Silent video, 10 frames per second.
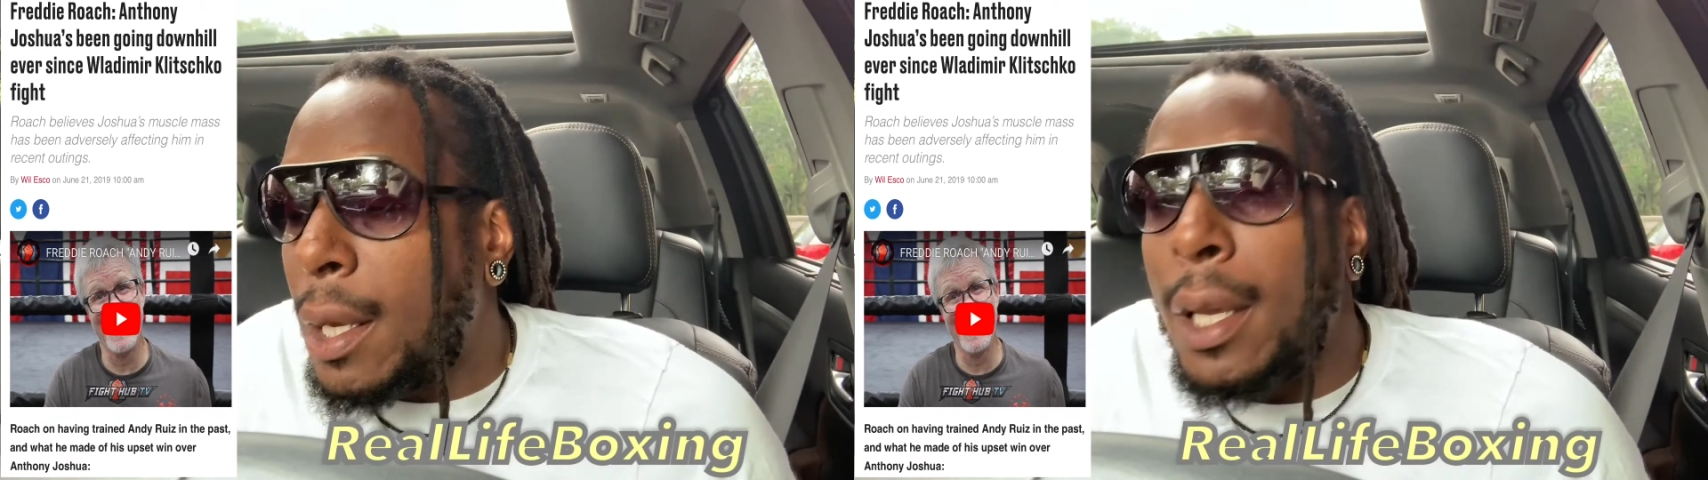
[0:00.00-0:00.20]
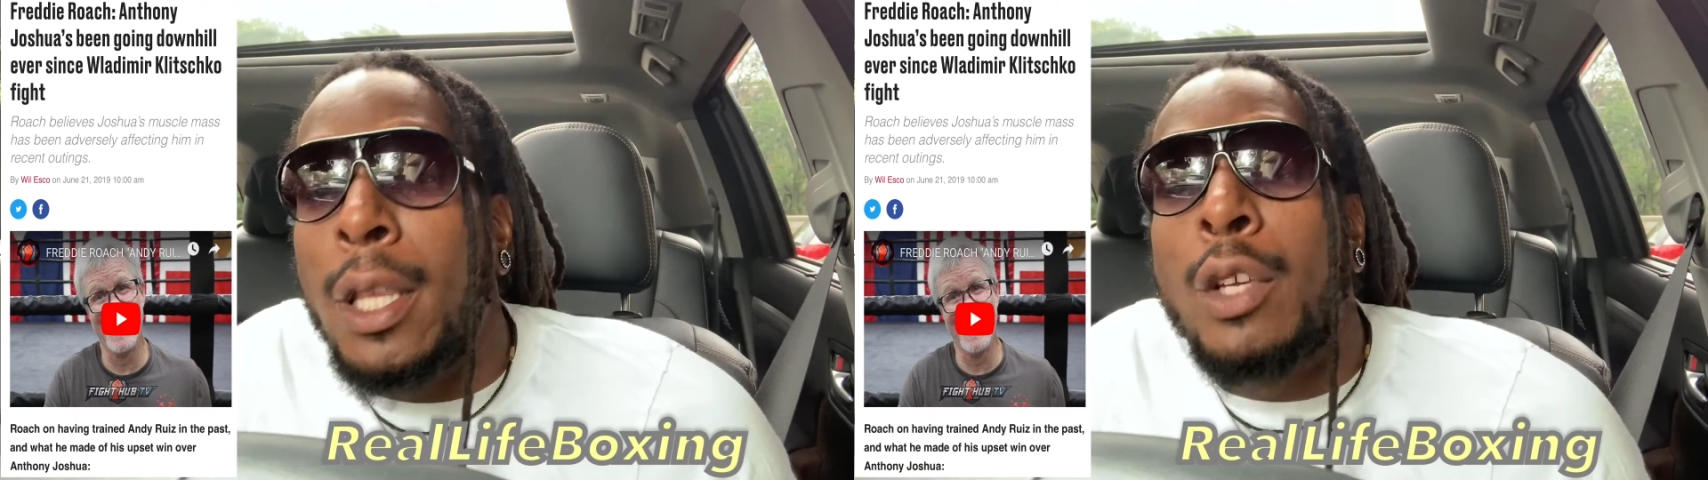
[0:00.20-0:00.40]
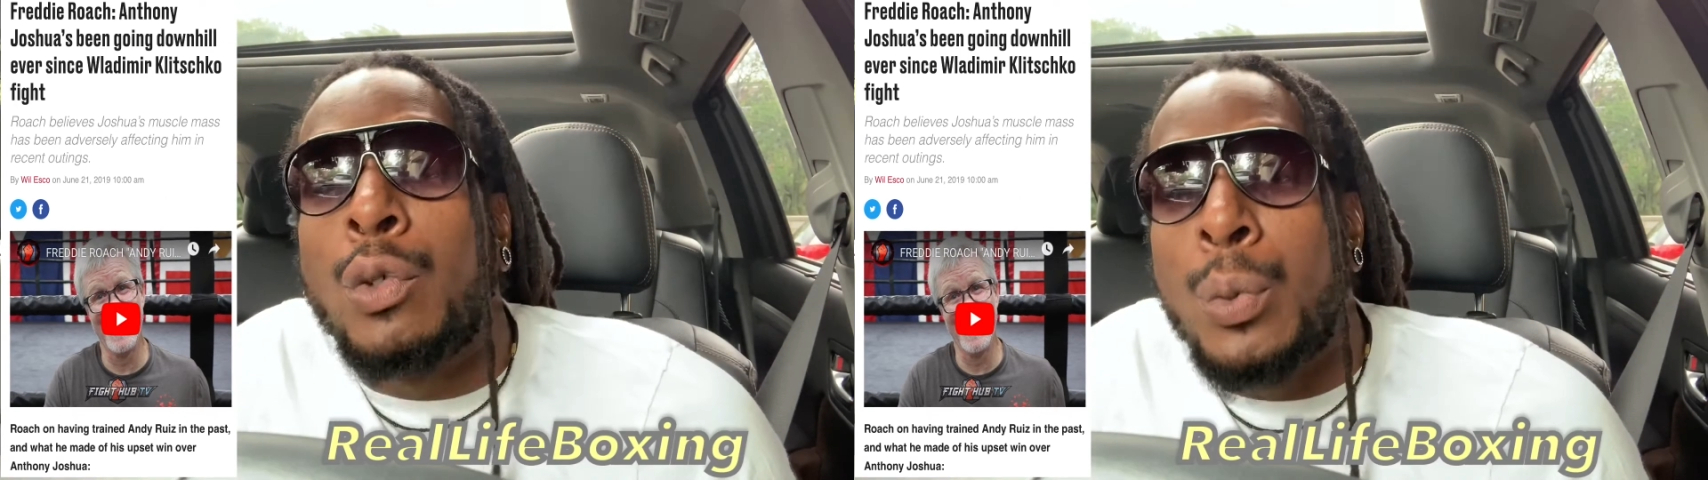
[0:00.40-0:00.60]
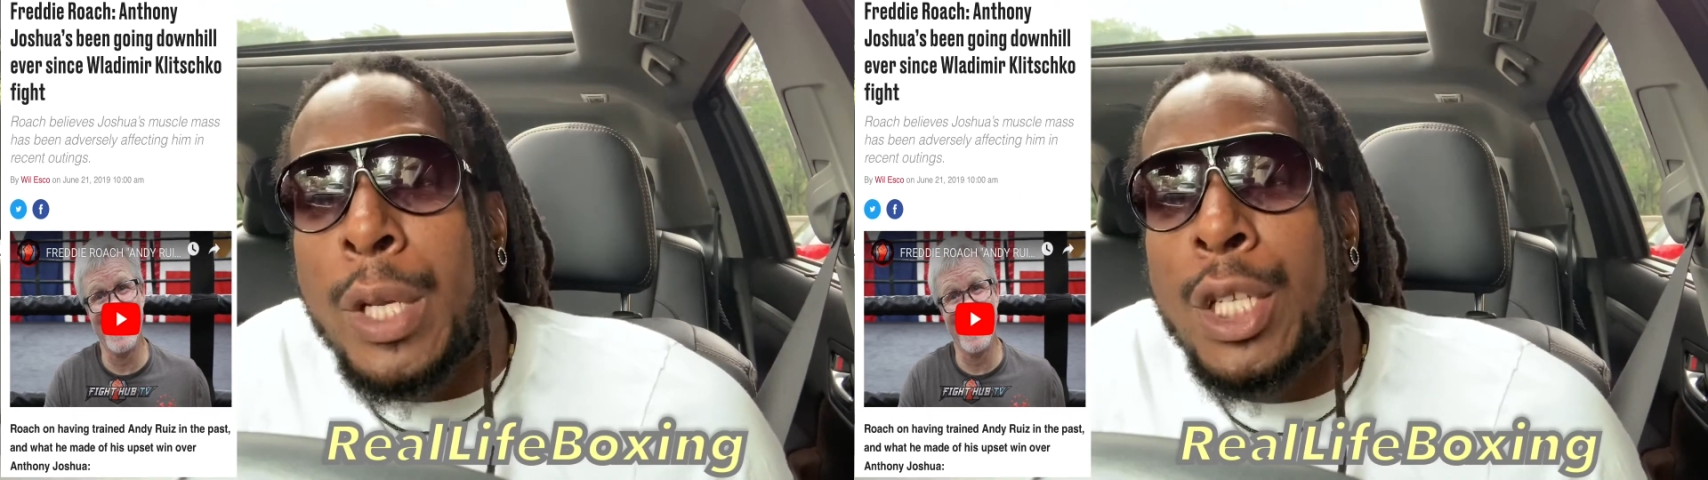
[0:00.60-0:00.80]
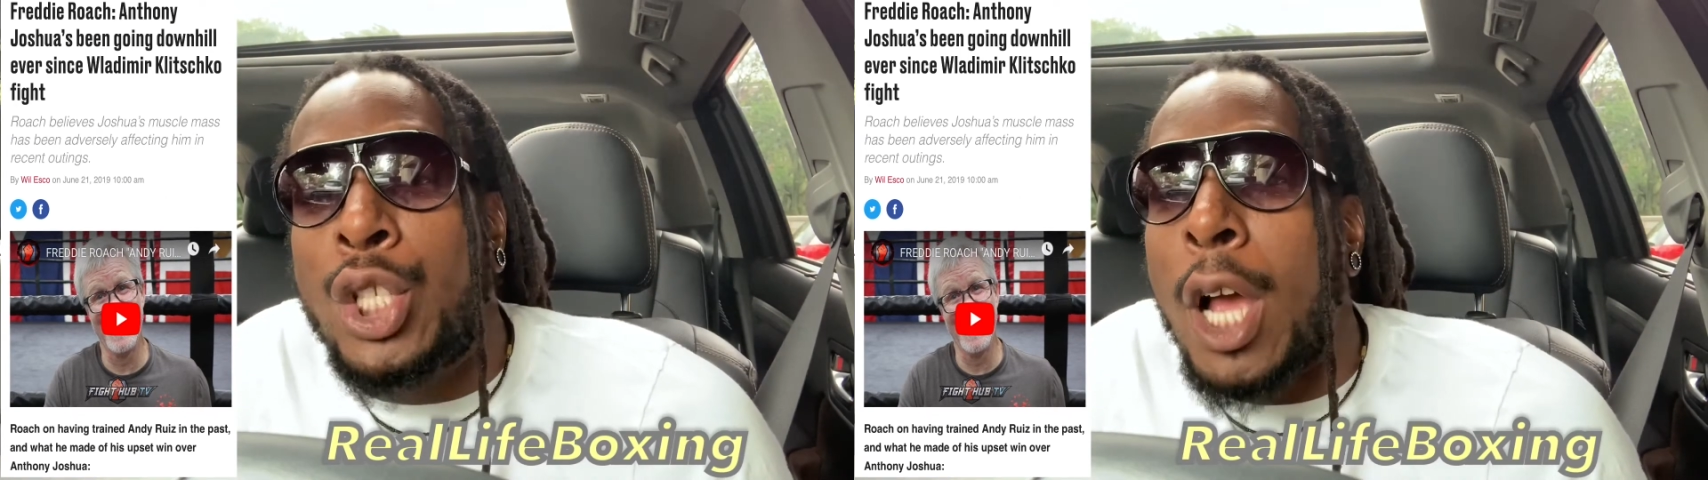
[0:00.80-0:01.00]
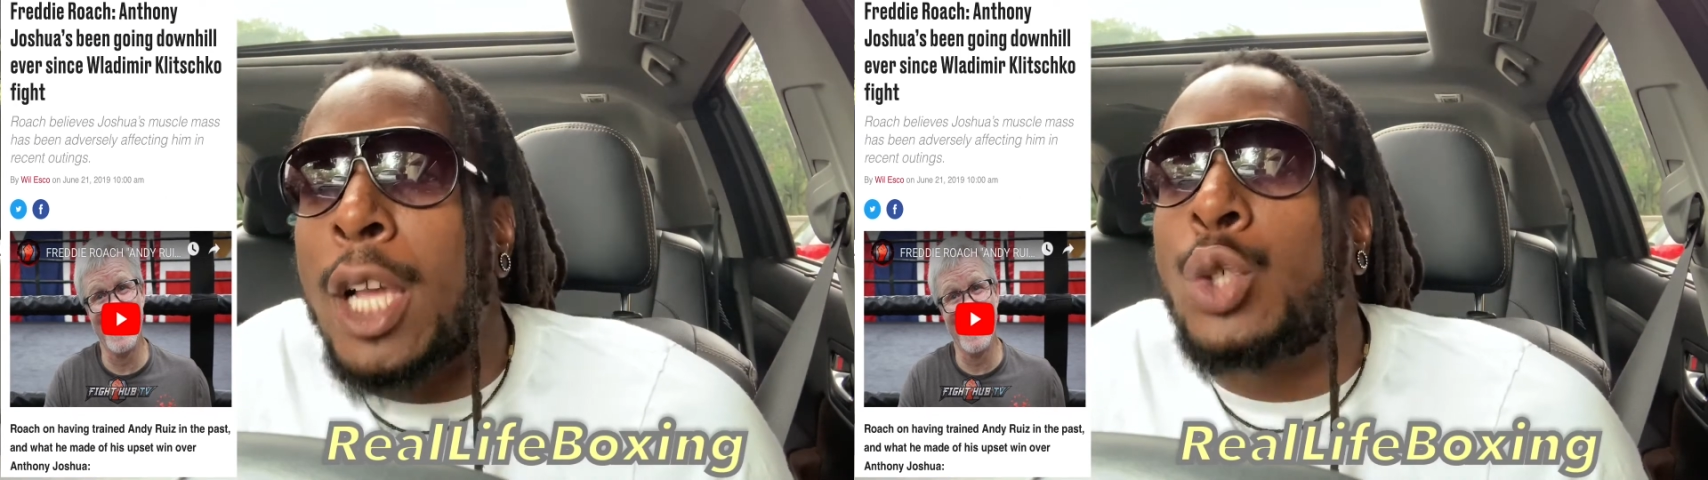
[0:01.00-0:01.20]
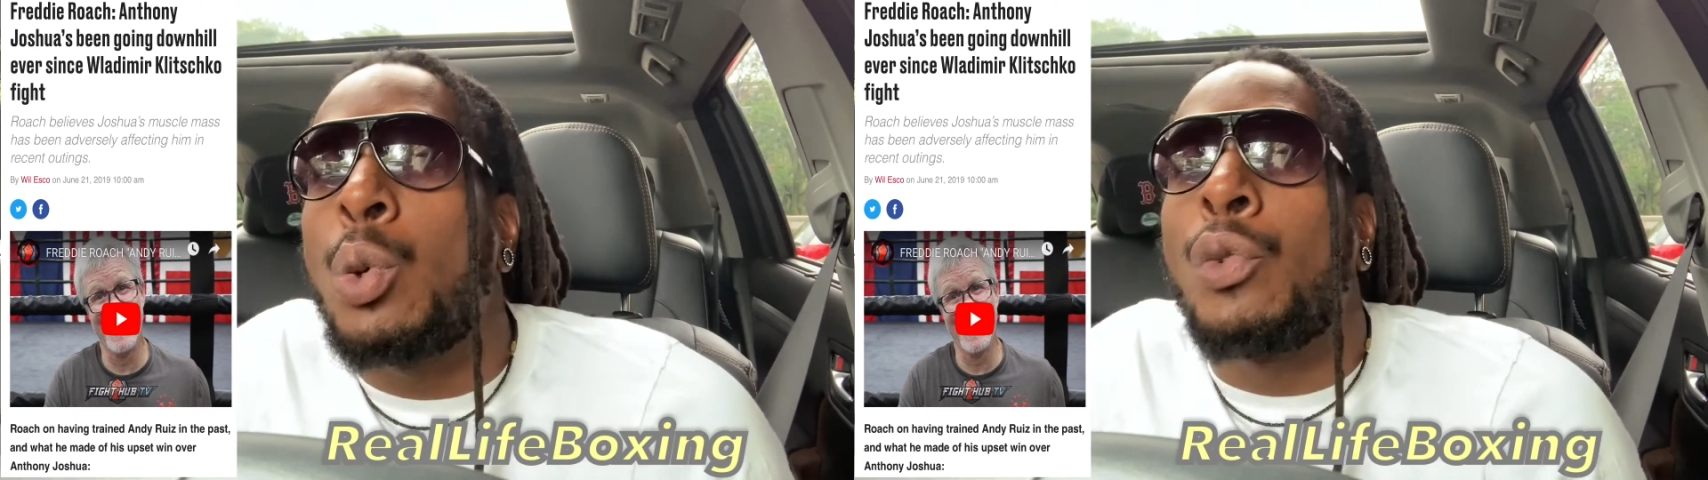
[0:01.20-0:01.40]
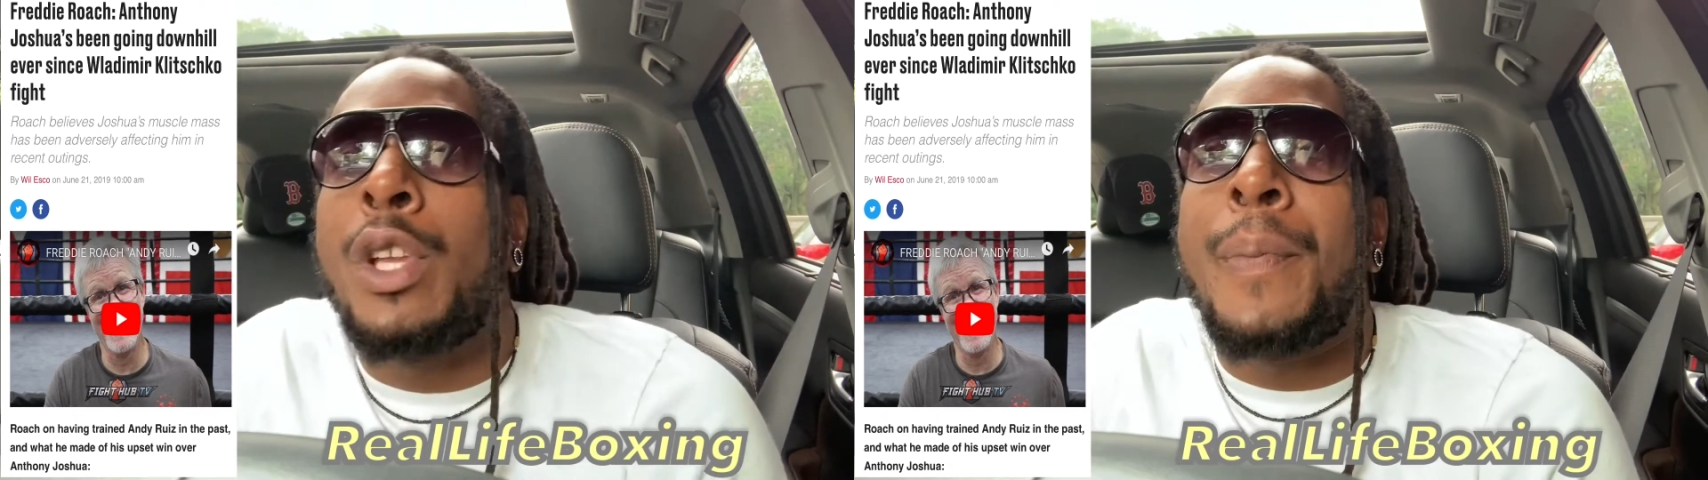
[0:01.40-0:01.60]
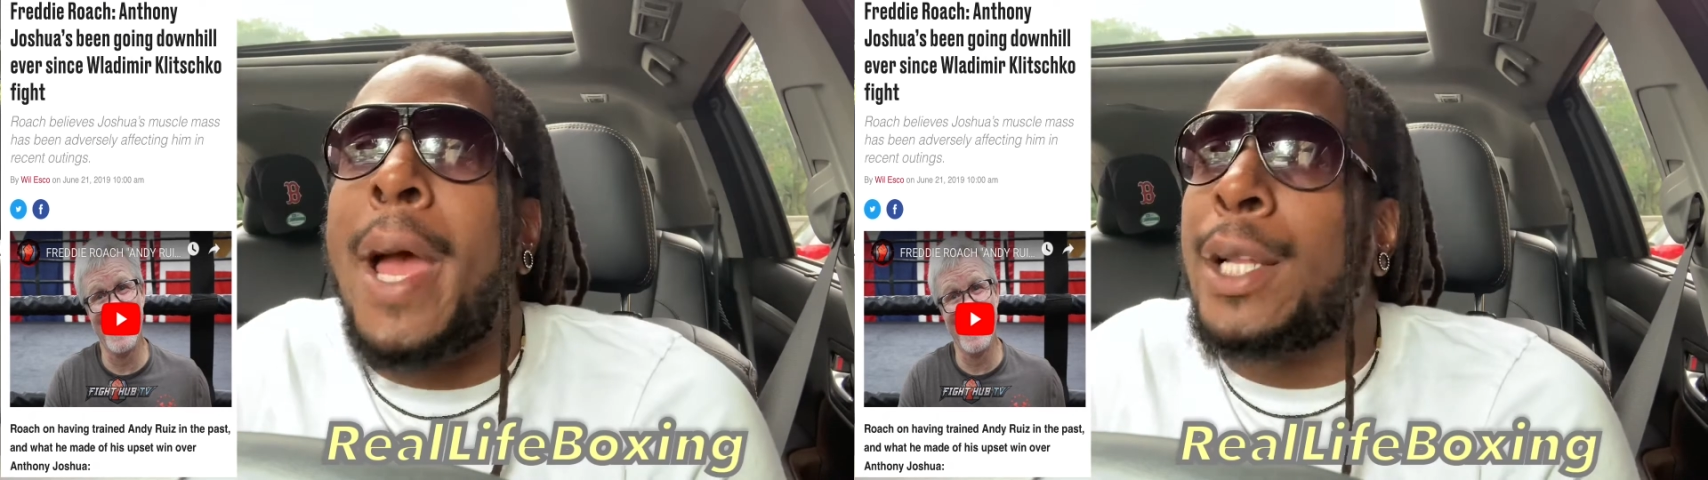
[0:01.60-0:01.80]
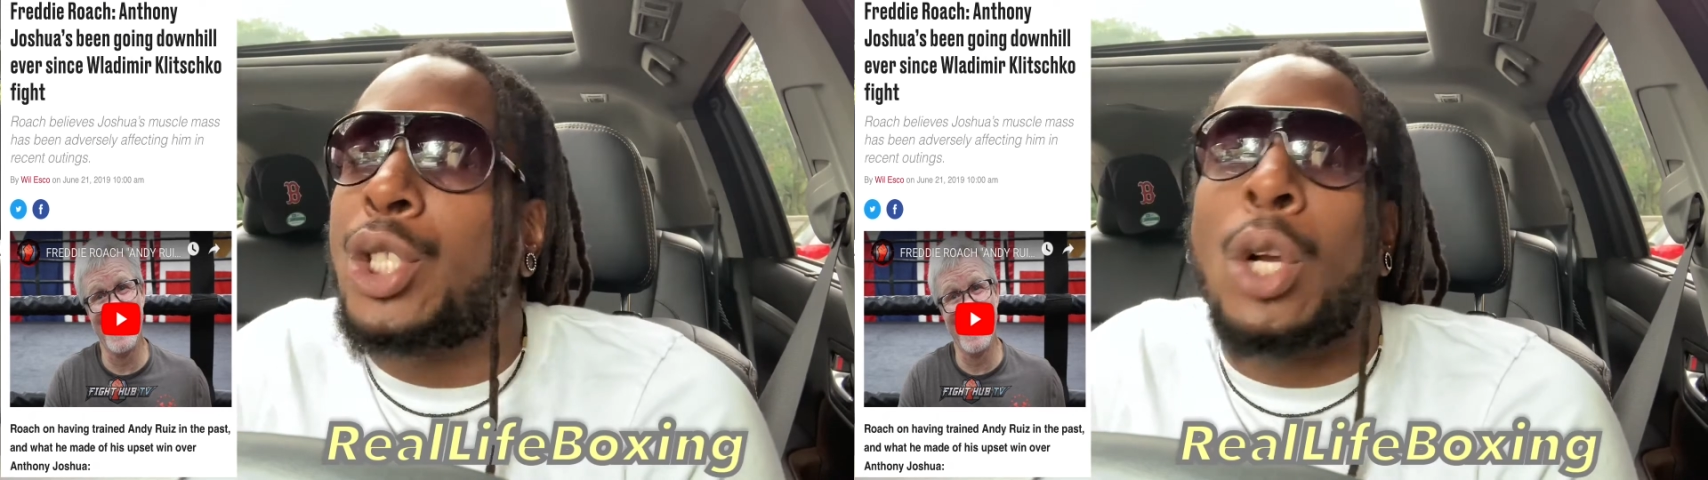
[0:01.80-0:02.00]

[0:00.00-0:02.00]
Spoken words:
in the Ruiz-Joshua rematch,